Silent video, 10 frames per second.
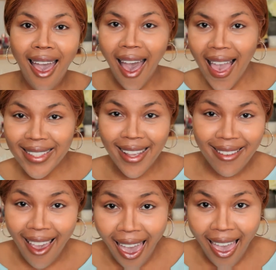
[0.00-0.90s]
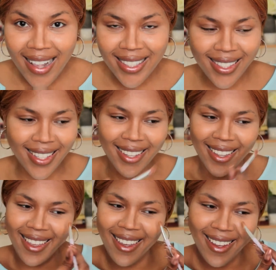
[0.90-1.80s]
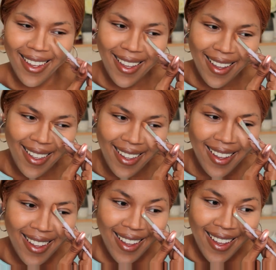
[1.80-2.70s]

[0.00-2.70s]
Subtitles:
I did it.